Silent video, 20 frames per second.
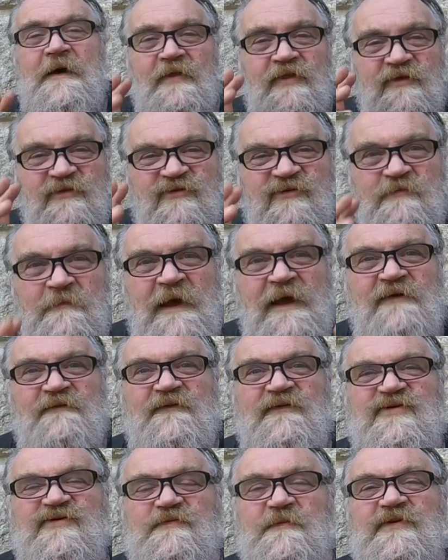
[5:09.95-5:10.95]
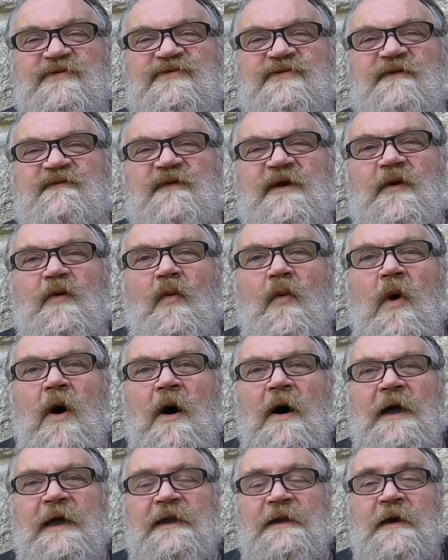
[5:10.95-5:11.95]
the smell of a specific
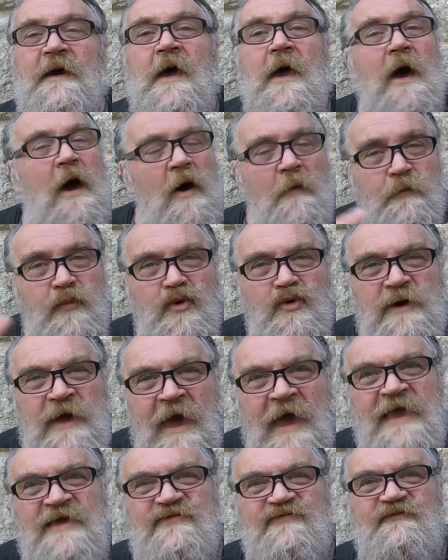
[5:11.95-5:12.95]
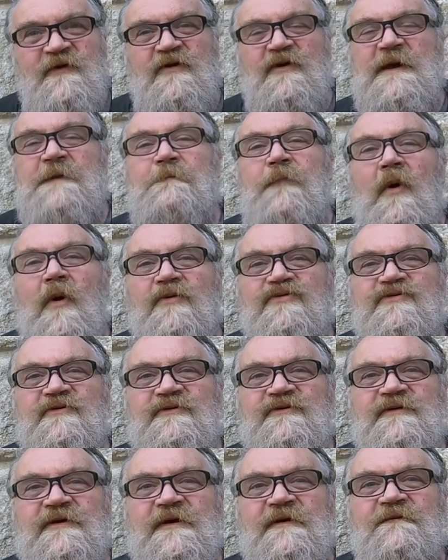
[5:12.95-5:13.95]
wine. A bouquet is very
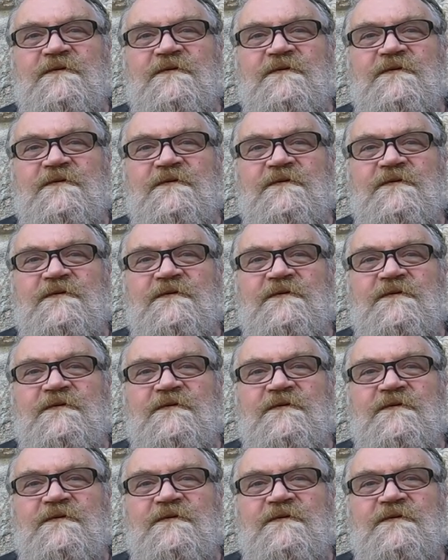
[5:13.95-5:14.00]
positive